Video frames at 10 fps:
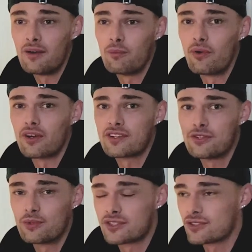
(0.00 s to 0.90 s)
work
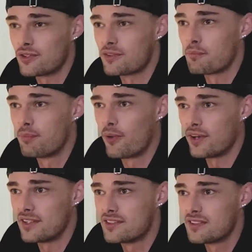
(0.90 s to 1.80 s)
to a certain
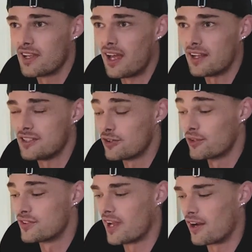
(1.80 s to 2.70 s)
point and
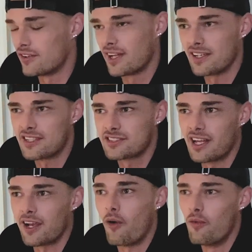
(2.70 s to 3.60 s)
you're there, then it's
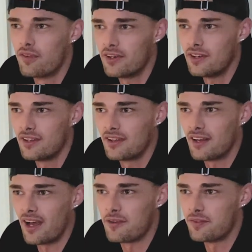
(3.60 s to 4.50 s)
like over.
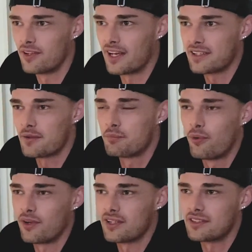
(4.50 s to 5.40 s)
I feel like that
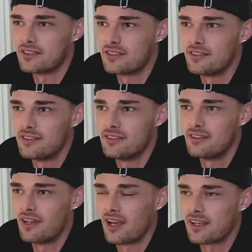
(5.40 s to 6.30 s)
point,
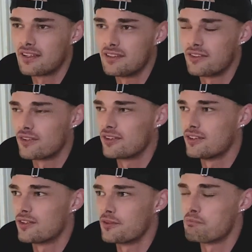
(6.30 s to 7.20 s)
like
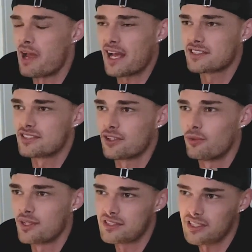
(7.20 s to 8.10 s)
your max is
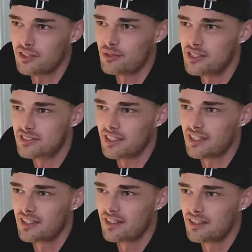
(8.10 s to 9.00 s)
always increasing.
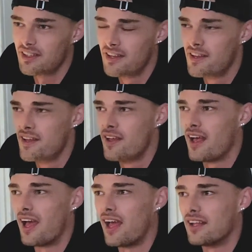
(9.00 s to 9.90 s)

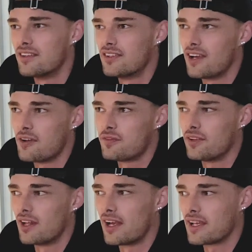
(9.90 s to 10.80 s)
And I
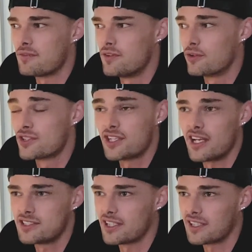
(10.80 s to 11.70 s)
feel like if you're
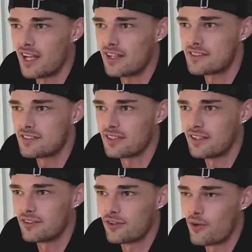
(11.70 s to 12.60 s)
chasing that
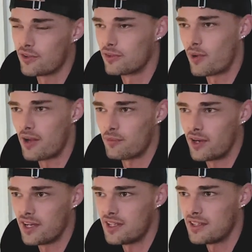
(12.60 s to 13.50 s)
and you're going the right
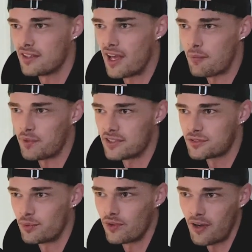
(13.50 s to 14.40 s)
way,
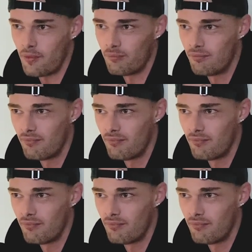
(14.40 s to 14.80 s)
happiness will come